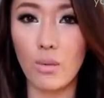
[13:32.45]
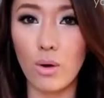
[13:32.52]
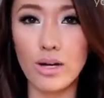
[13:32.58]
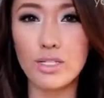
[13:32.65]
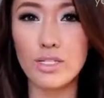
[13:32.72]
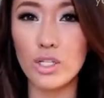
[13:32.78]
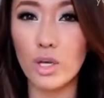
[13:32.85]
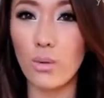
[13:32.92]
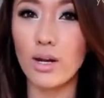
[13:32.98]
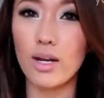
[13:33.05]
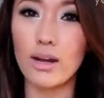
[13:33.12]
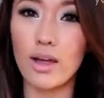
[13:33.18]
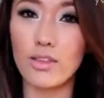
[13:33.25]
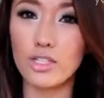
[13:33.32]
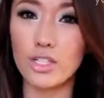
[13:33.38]
I want it to go in
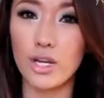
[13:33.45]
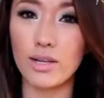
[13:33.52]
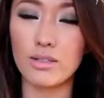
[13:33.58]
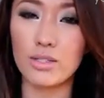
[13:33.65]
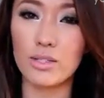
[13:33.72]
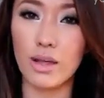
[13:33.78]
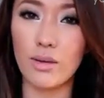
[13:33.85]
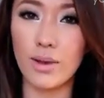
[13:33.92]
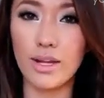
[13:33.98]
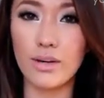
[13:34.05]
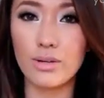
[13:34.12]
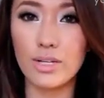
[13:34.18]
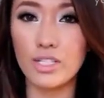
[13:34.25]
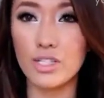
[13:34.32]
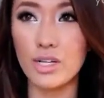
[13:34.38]
another channel so that way I
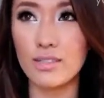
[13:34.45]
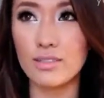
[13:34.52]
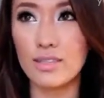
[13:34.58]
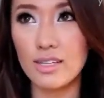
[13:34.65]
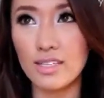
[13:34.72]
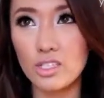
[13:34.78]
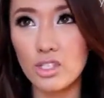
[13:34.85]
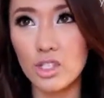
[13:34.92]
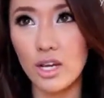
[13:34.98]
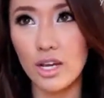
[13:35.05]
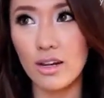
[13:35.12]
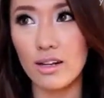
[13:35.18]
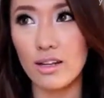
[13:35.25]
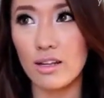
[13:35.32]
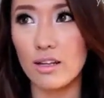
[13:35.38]
don't congest this
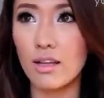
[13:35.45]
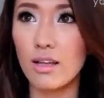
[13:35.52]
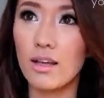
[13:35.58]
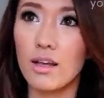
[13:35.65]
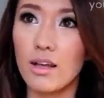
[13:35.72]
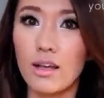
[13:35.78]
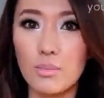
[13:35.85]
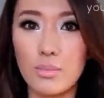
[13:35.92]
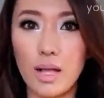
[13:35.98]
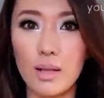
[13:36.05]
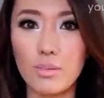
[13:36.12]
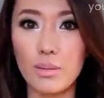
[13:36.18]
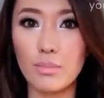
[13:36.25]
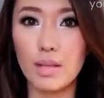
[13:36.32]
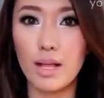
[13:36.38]
channel, blah
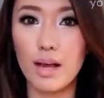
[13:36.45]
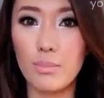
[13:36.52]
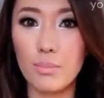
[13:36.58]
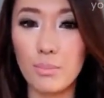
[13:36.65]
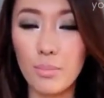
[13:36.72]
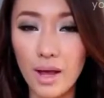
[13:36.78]
blah blah.